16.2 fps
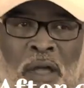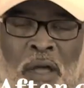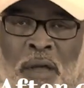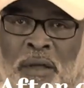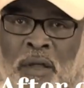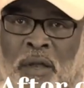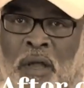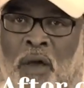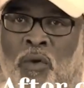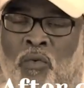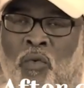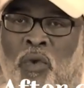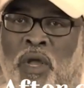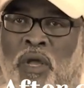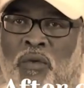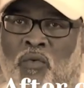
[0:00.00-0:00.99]
Yeah. Now
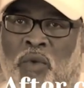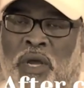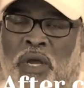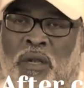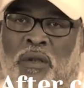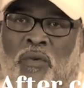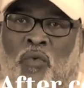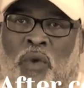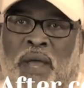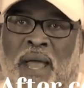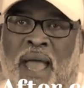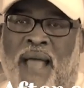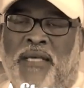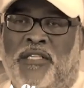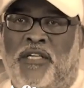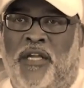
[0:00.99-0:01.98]
we we we
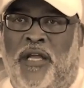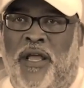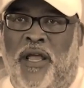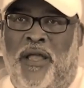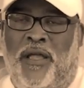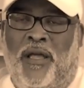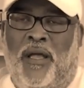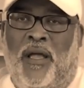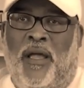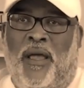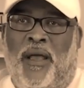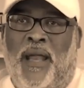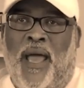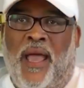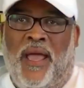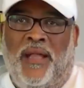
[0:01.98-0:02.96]
actually,
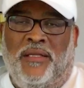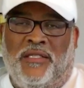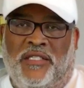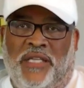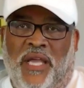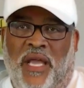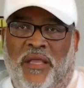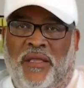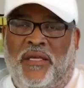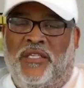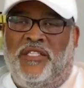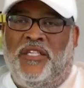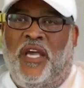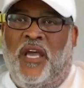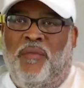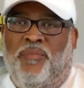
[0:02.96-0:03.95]
and I hadn't stated
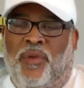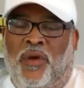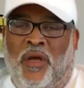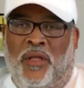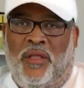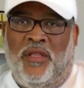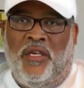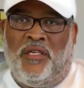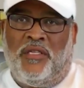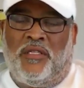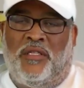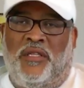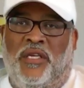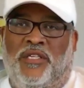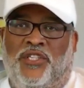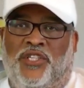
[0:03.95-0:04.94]
this yet, but
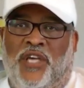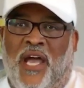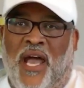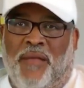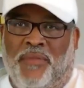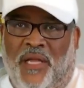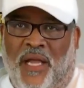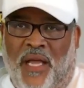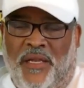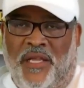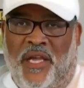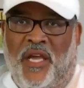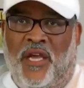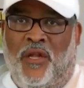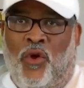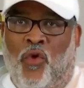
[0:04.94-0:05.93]
this this job that I
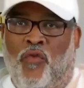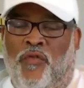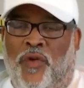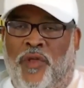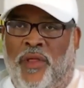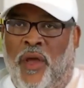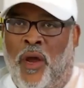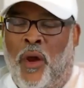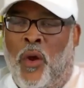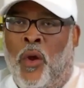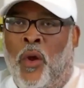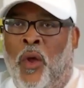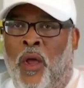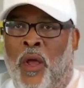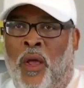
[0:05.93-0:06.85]
did over there,